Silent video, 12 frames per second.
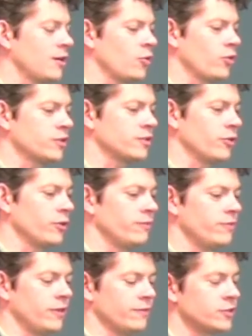
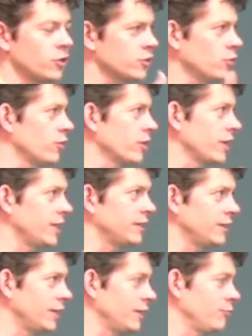cornerstone of social work
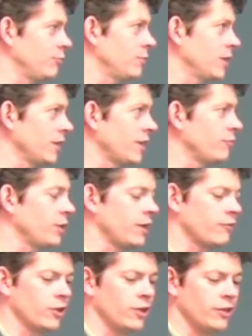and a lot of
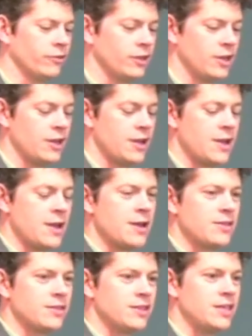behavioral health.
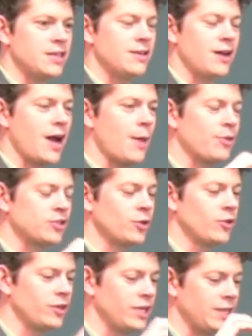The
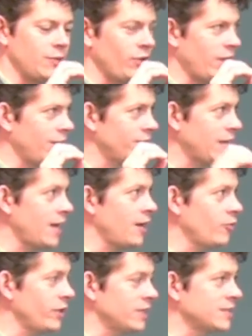opportunity that we have
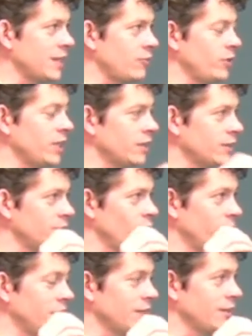now is that we
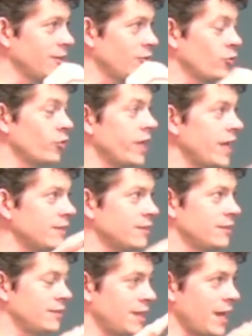can
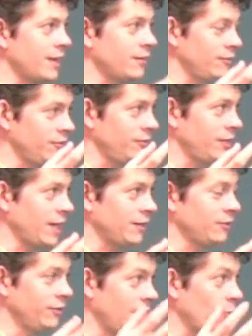create that
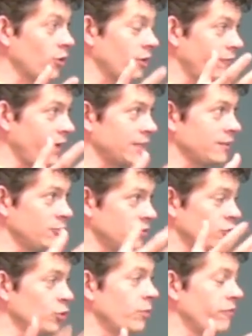network effect,
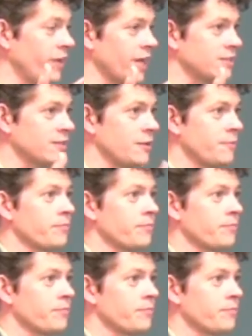those group effects,